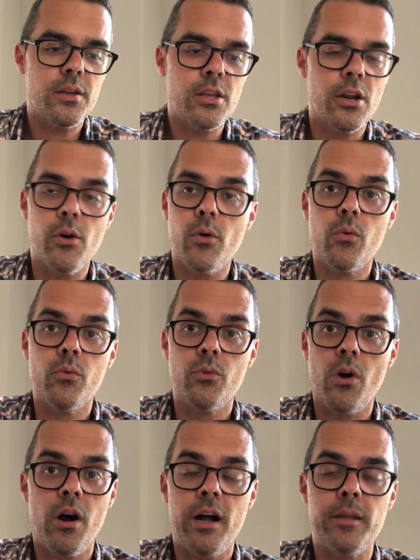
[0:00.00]
you know,
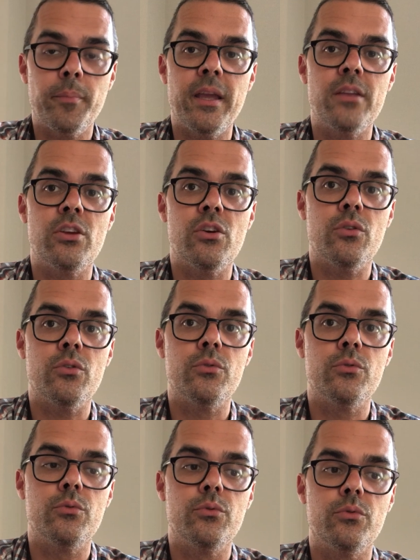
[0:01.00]
raw
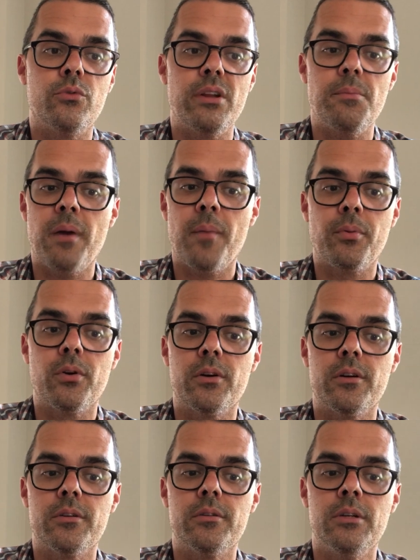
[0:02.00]
jalapeno, green
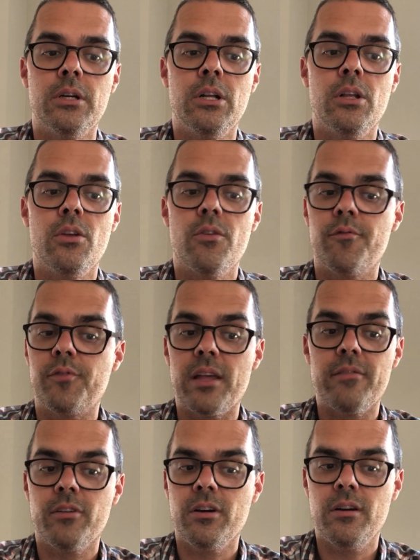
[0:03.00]
pepper
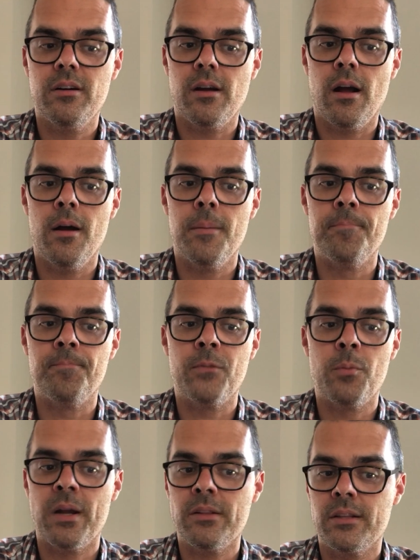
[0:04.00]
flavor,
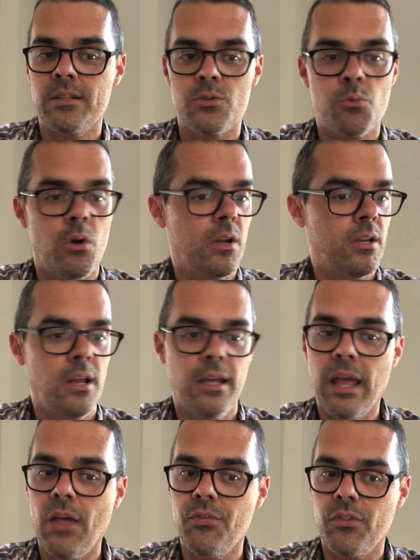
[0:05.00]
you might like this wine.
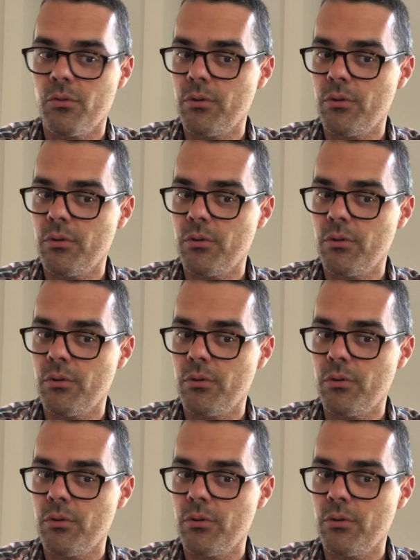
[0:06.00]
Again, the